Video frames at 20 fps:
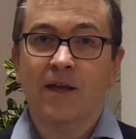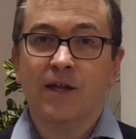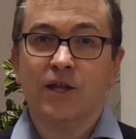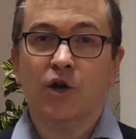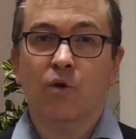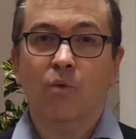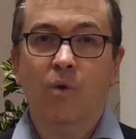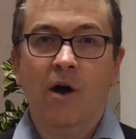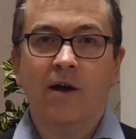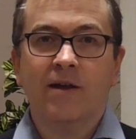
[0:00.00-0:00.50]

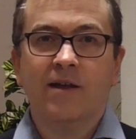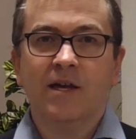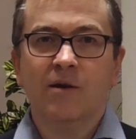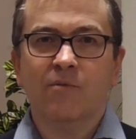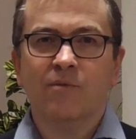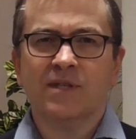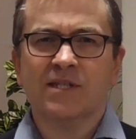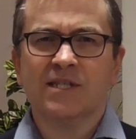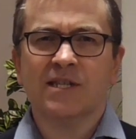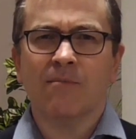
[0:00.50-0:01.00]
you're
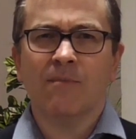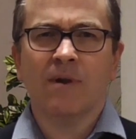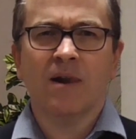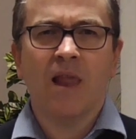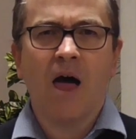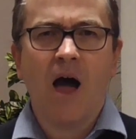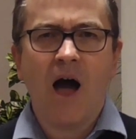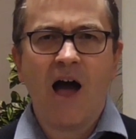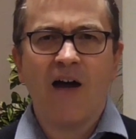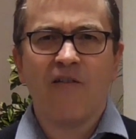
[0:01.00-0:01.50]
working with some
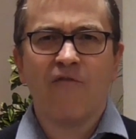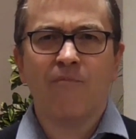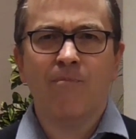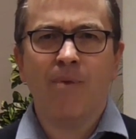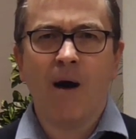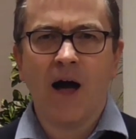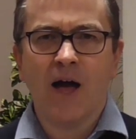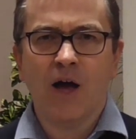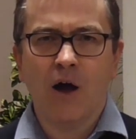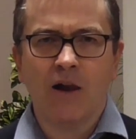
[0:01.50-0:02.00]
live
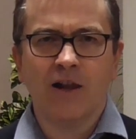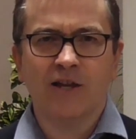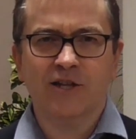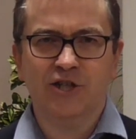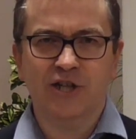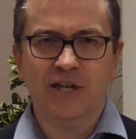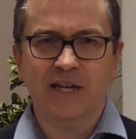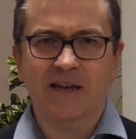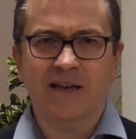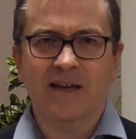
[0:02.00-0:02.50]

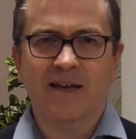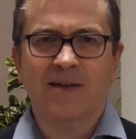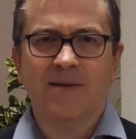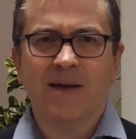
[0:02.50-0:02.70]
biology.